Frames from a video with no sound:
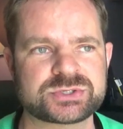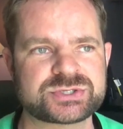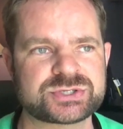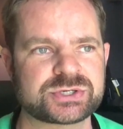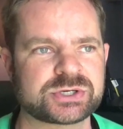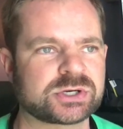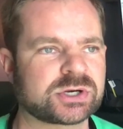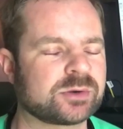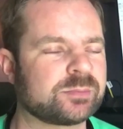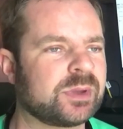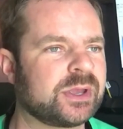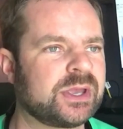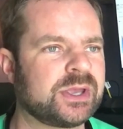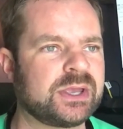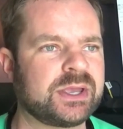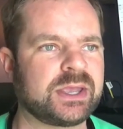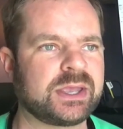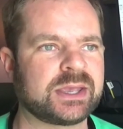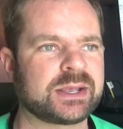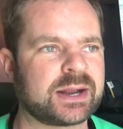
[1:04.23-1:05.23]
term
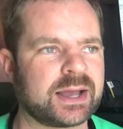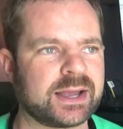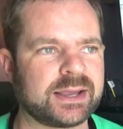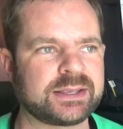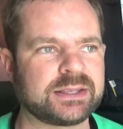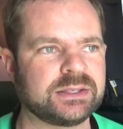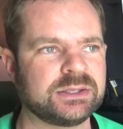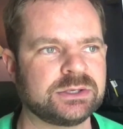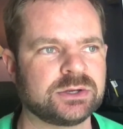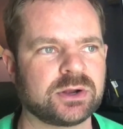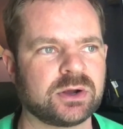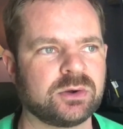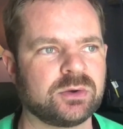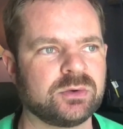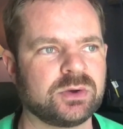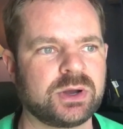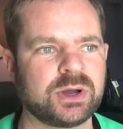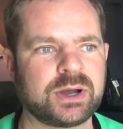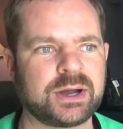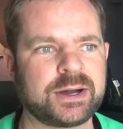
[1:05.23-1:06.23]
and
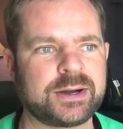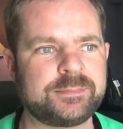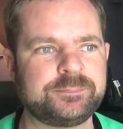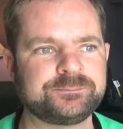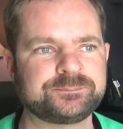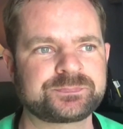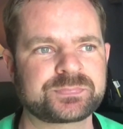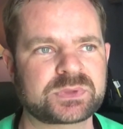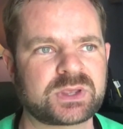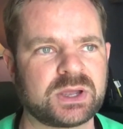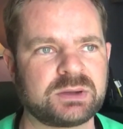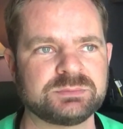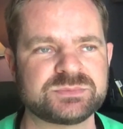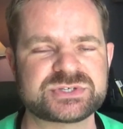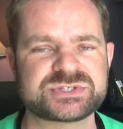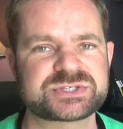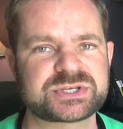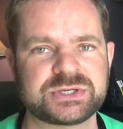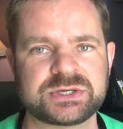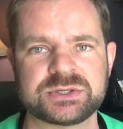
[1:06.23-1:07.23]
I'm
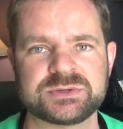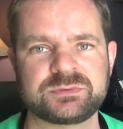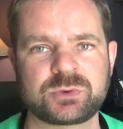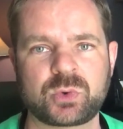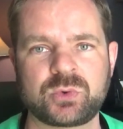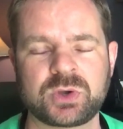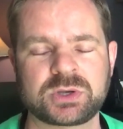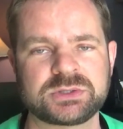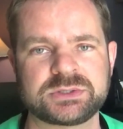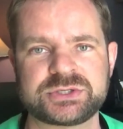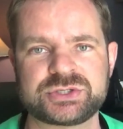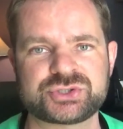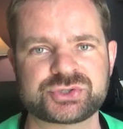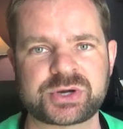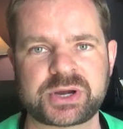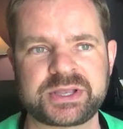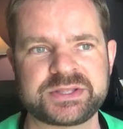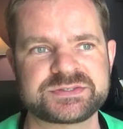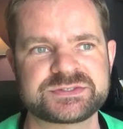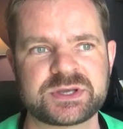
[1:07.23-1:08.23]
just going to quickly
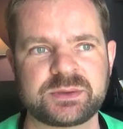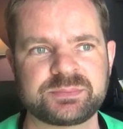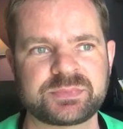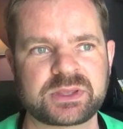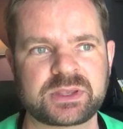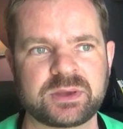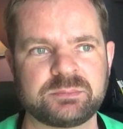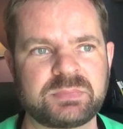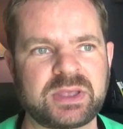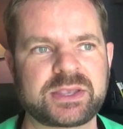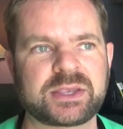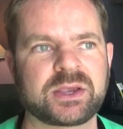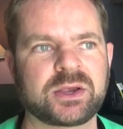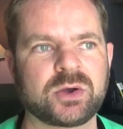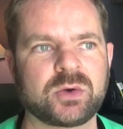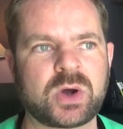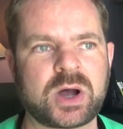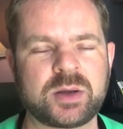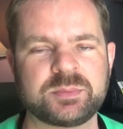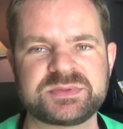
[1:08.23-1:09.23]
trade something and make it
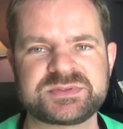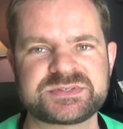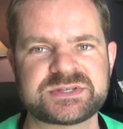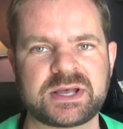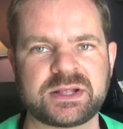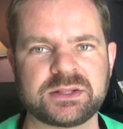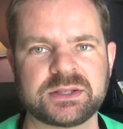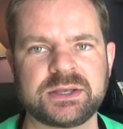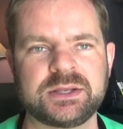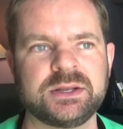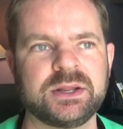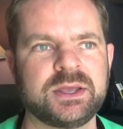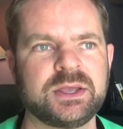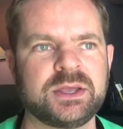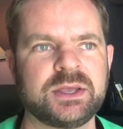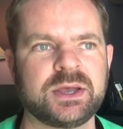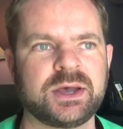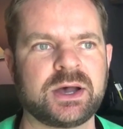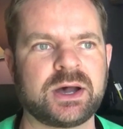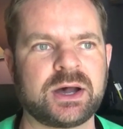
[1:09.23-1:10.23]
go up, sell it.
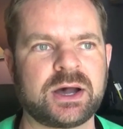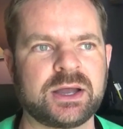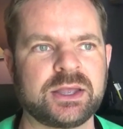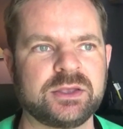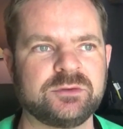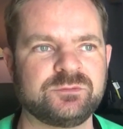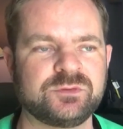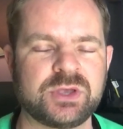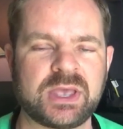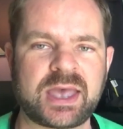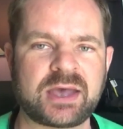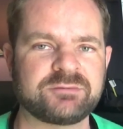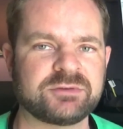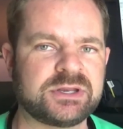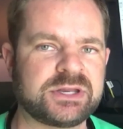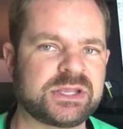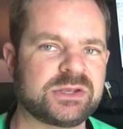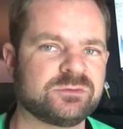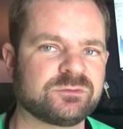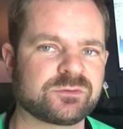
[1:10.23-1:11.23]
If you have a
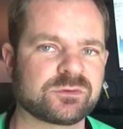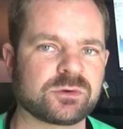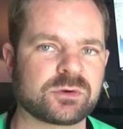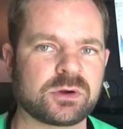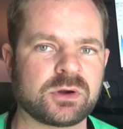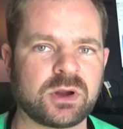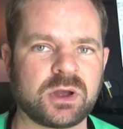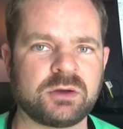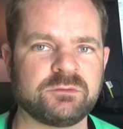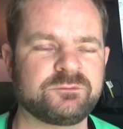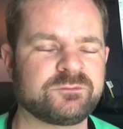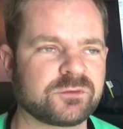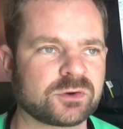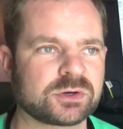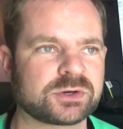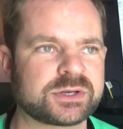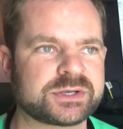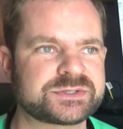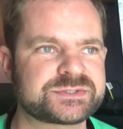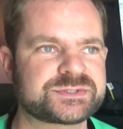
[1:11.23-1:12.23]
need for a
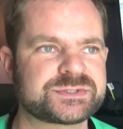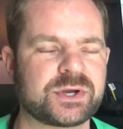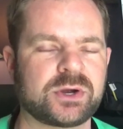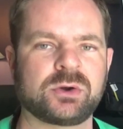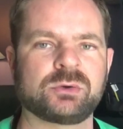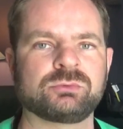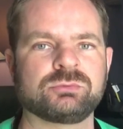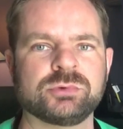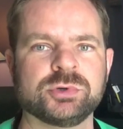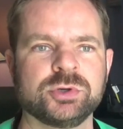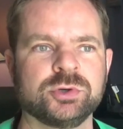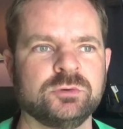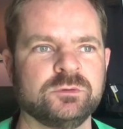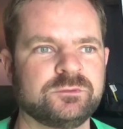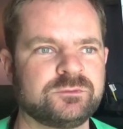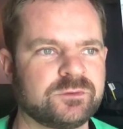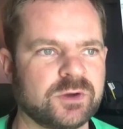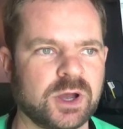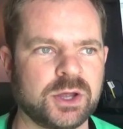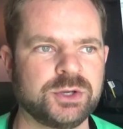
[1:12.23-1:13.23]
furnace, a
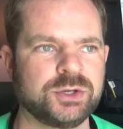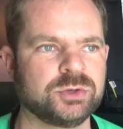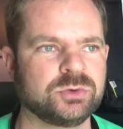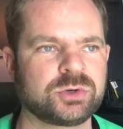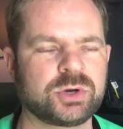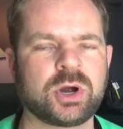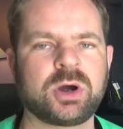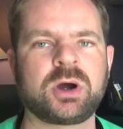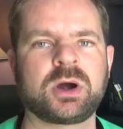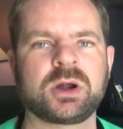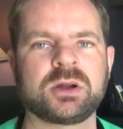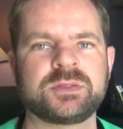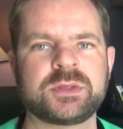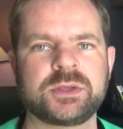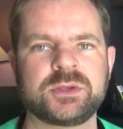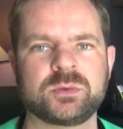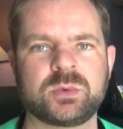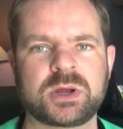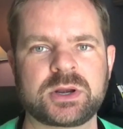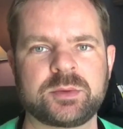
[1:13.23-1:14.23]
roof, a new car that
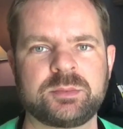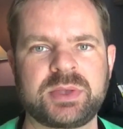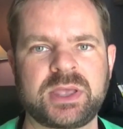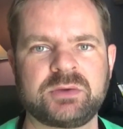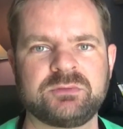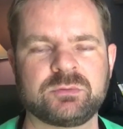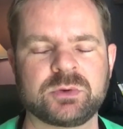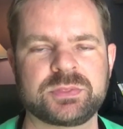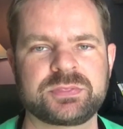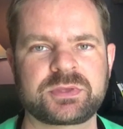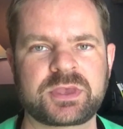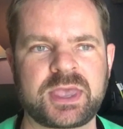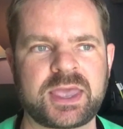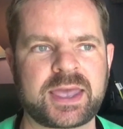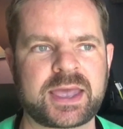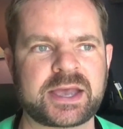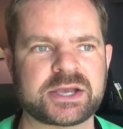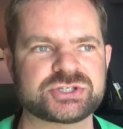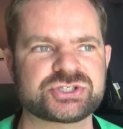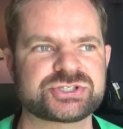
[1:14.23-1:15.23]
you want to pay with
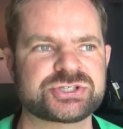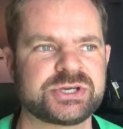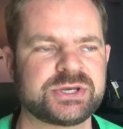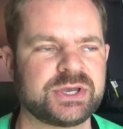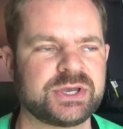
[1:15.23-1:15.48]
cash,